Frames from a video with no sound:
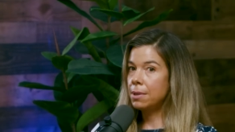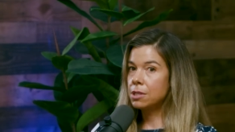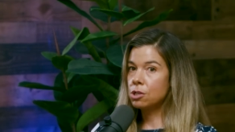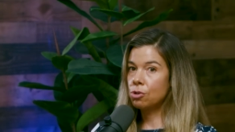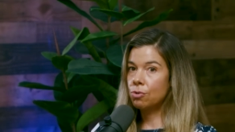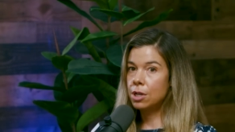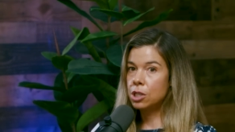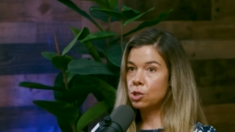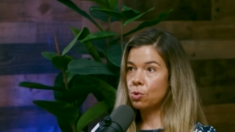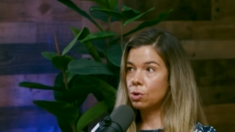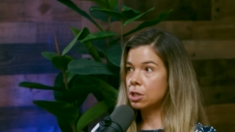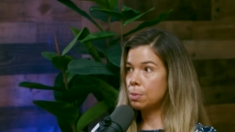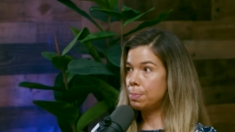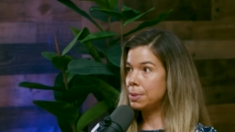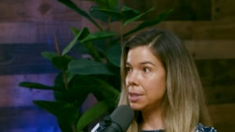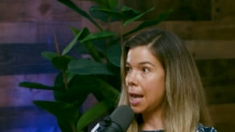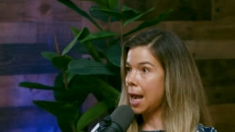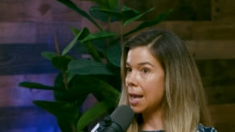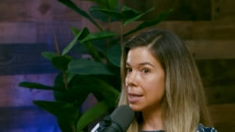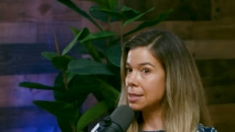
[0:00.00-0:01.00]
It's a great source of
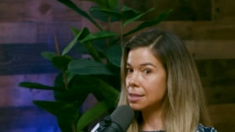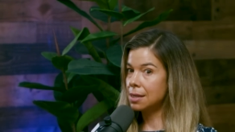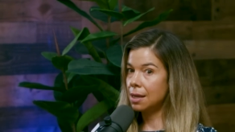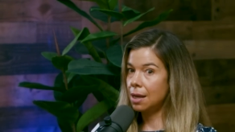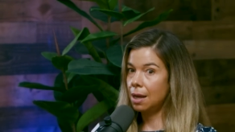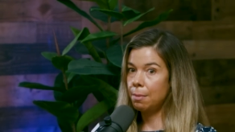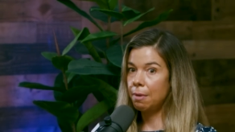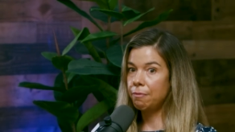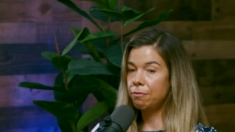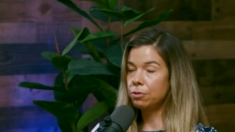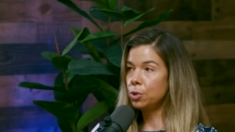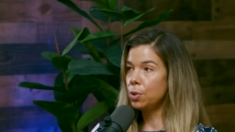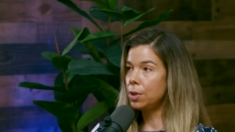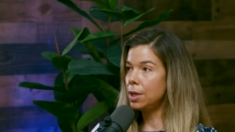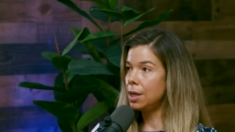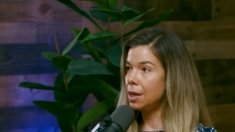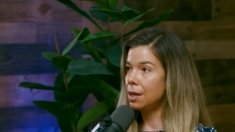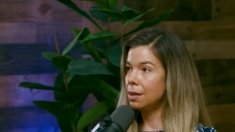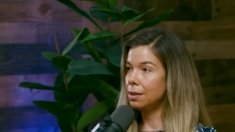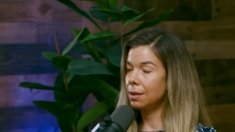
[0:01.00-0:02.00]
potassium, of
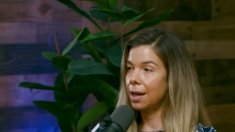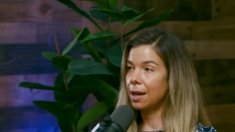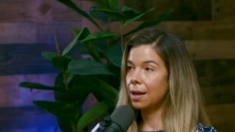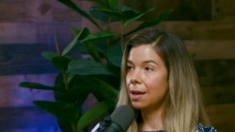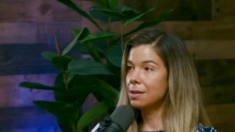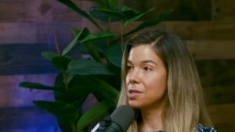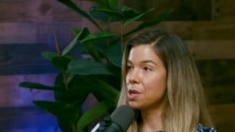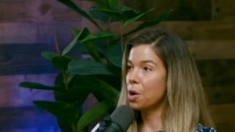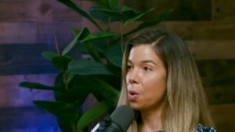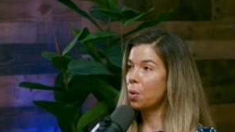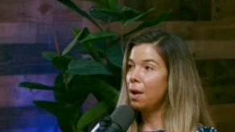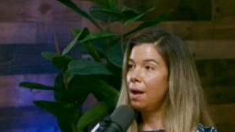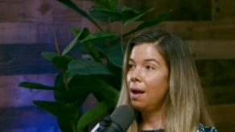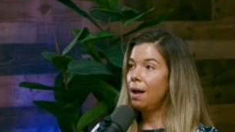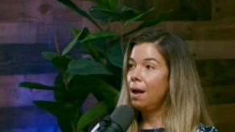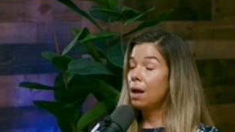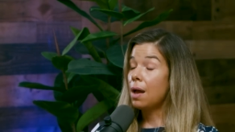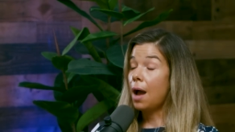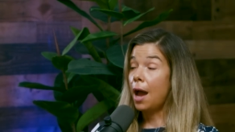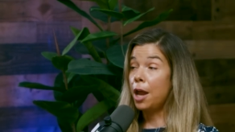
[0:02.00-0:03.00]
lutein. Like so,
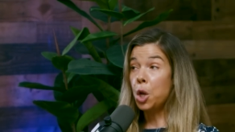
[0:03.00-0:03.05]
yeah.